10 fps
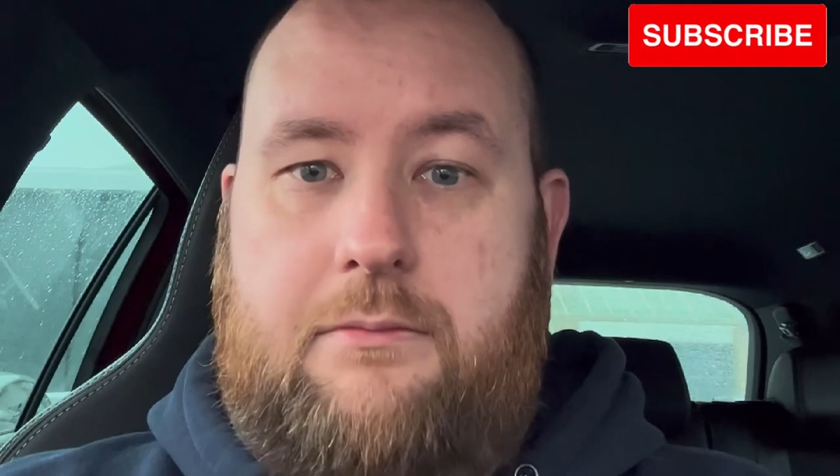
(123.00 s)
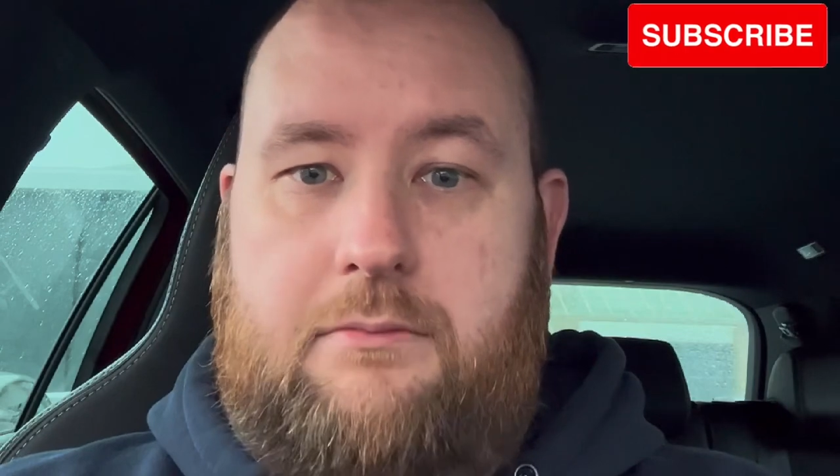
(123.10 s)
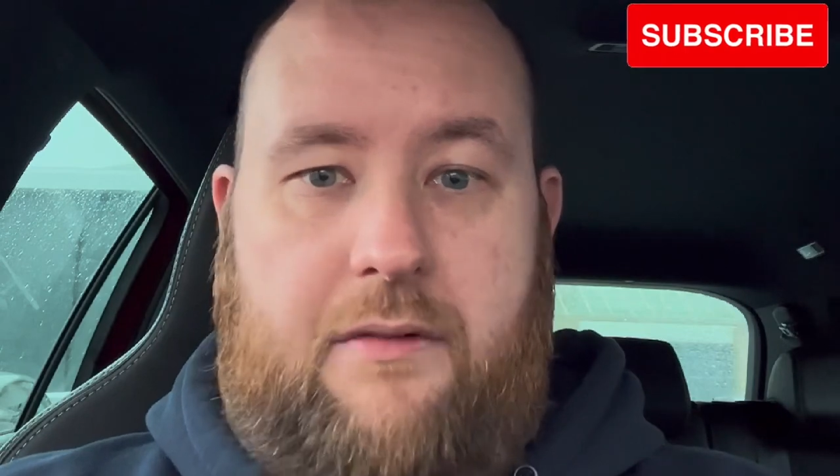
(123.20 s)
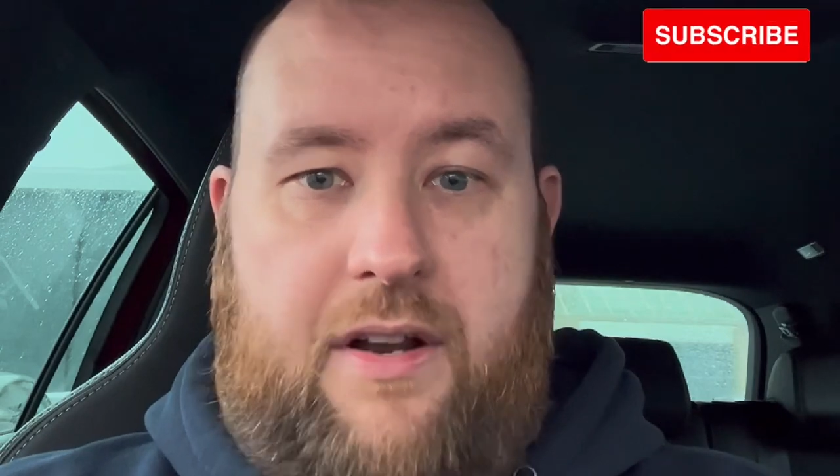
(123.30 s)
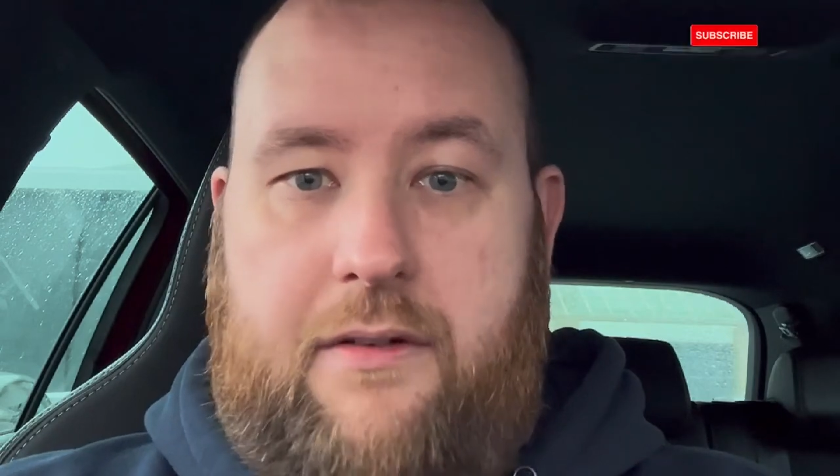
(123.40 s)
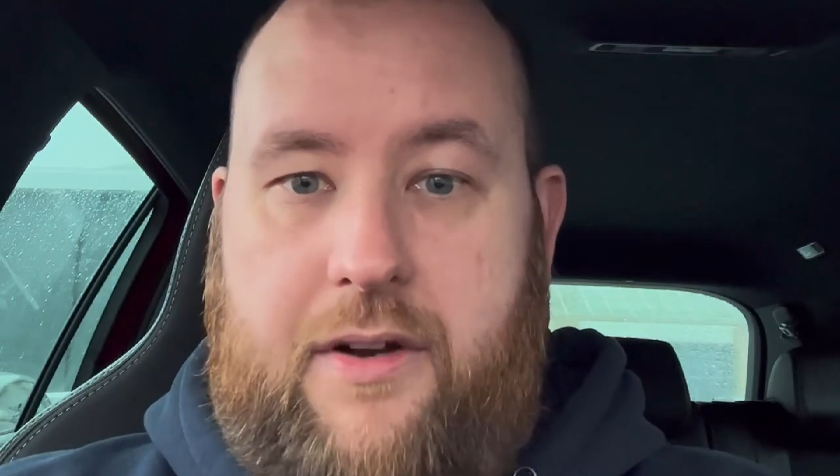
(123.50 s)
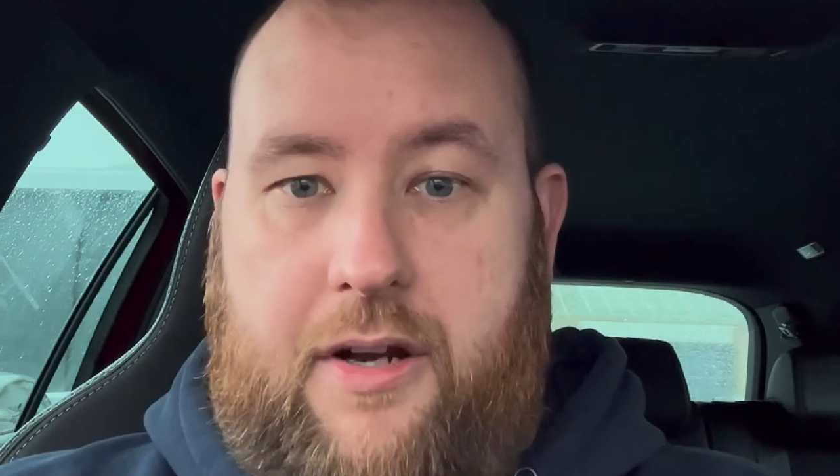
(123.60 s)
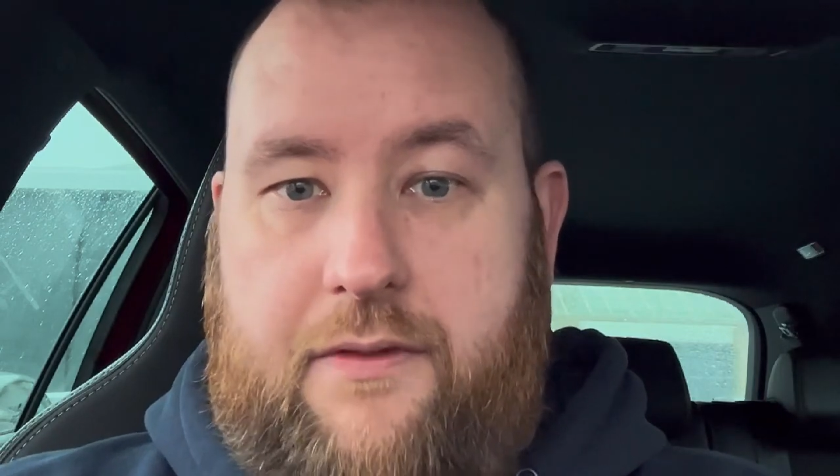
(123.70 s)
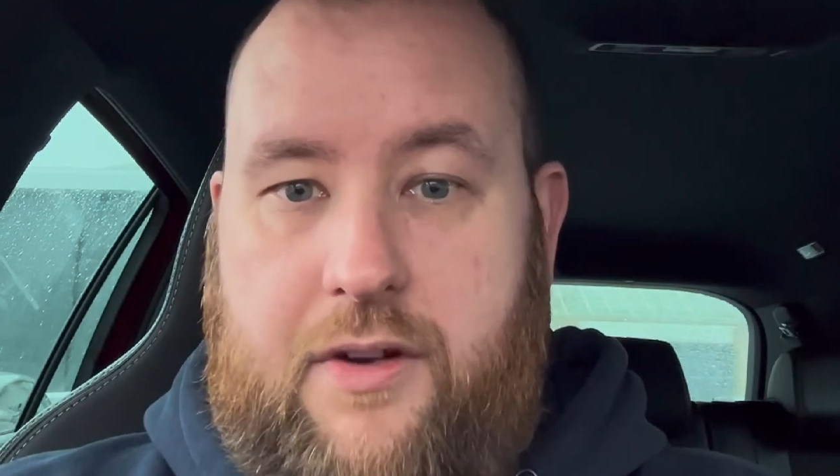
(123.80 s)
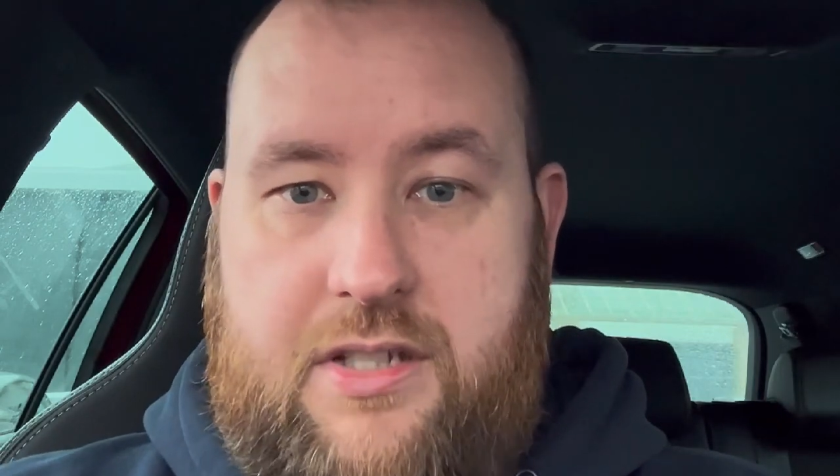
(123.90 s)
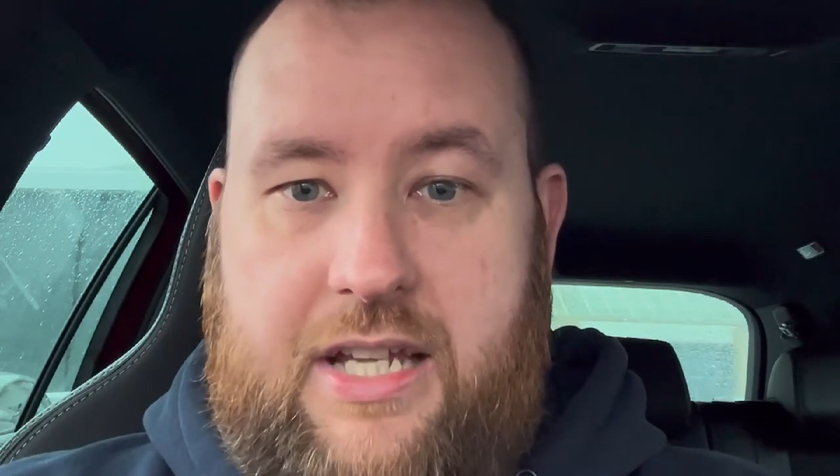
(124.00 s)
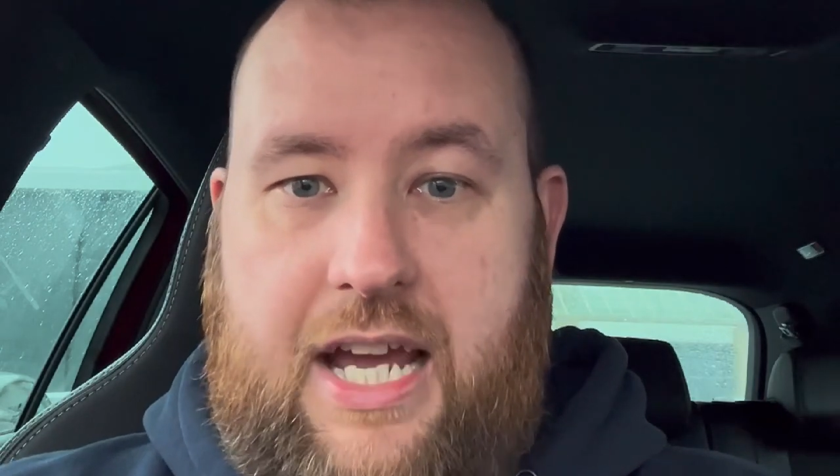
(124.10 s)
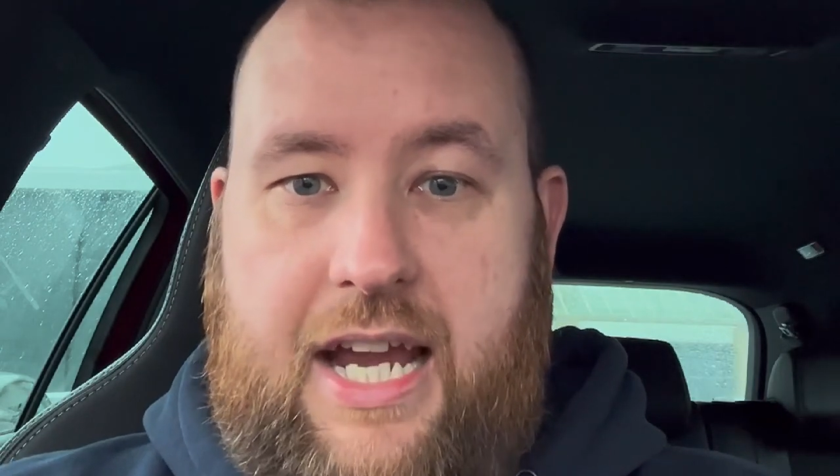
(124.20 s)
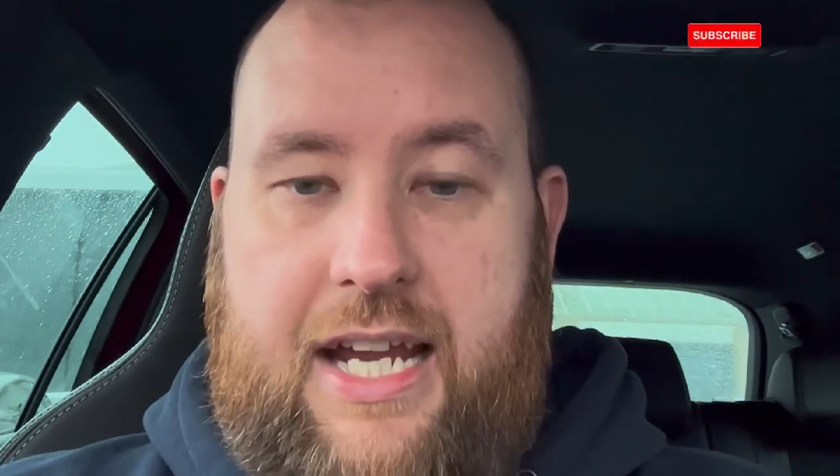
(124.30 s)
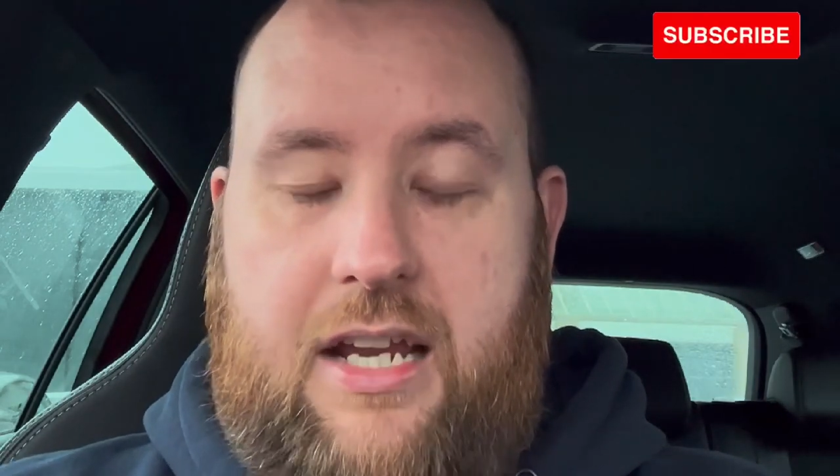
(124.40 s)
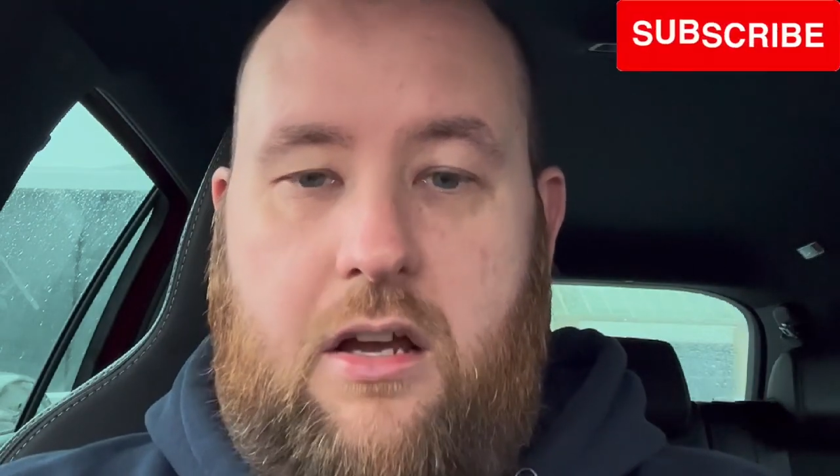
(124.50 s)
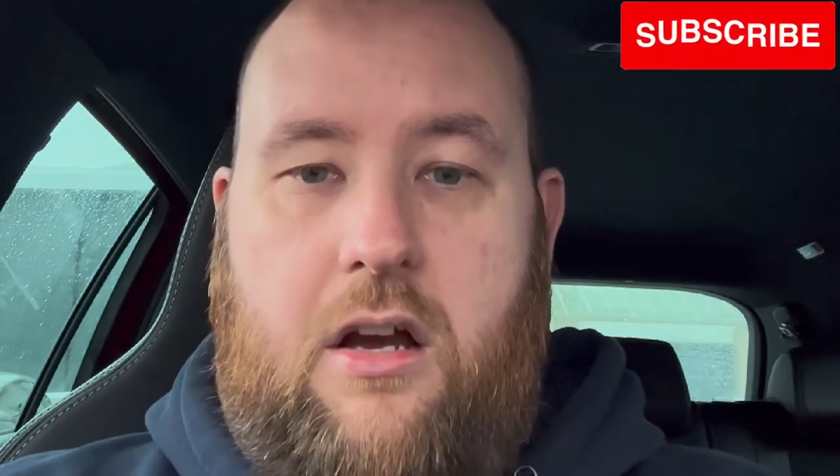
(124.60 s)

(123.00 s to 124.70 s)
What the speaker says: my very, very first day